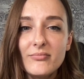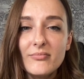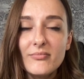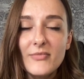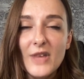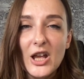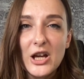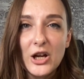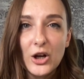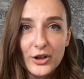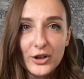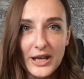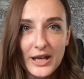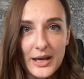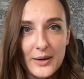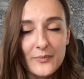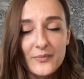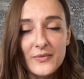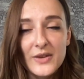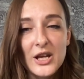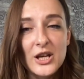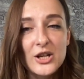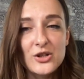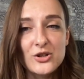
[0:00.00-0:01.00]
Okay,
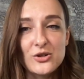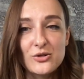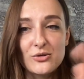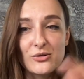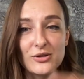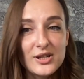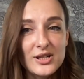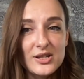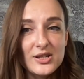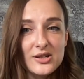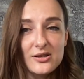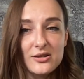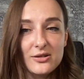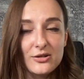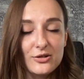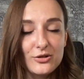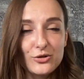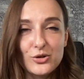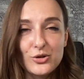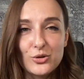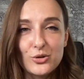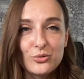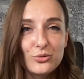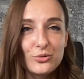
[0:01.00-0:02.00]
so these
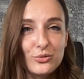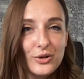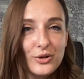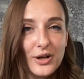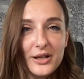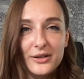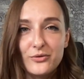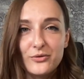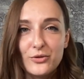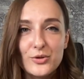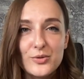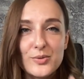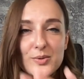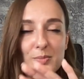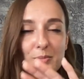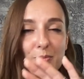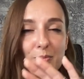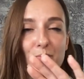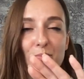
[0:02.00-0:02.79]
two adverbs